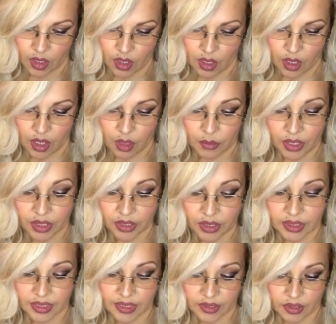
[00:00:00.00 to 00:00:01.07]
America is
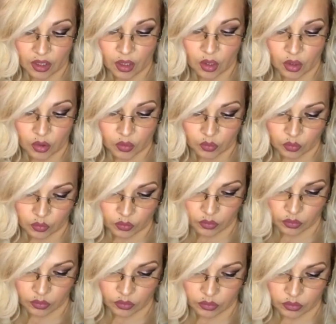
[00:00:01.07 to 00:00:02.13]
our home,
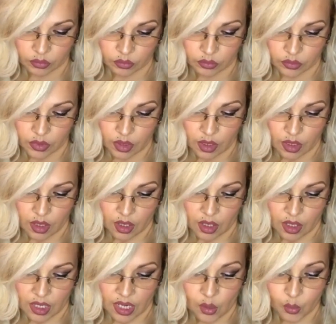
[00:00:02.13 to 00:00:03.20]
and
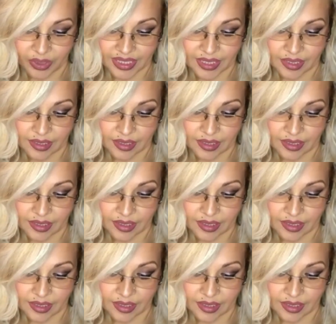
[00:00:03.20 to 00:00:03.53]
we decide